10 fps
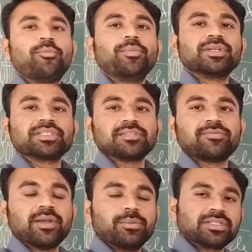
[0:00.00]
of muscle
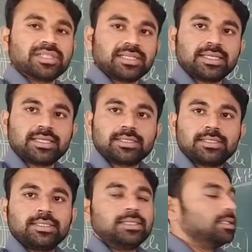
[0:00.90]
fibers are
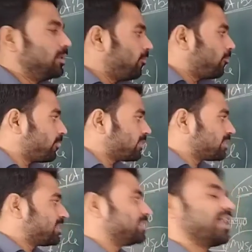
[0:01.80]
there.
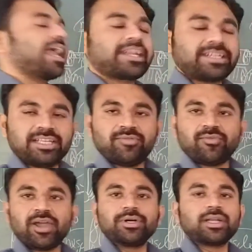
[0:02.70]
First is actin
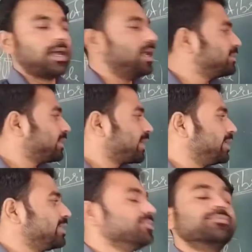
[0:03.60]
fiber and
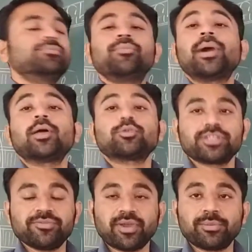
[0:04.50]
second is
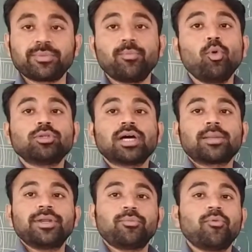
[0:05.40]
myosin fiber. Both
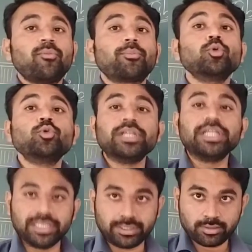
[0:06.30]
are made up of
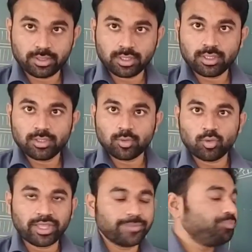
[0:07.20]
protein.
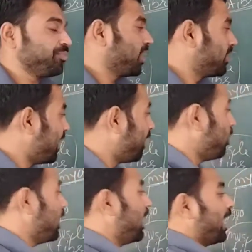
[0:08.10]
Okay,
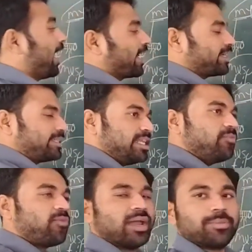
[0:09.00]
now
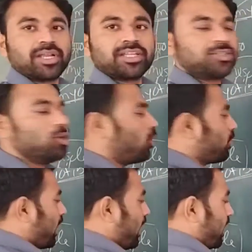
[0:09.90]
actin fiber is
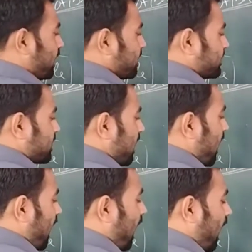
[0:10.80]
known as
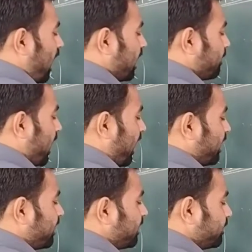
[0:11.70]
I
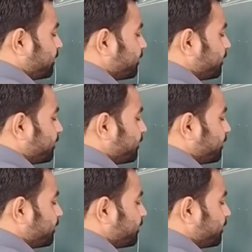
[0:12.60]
band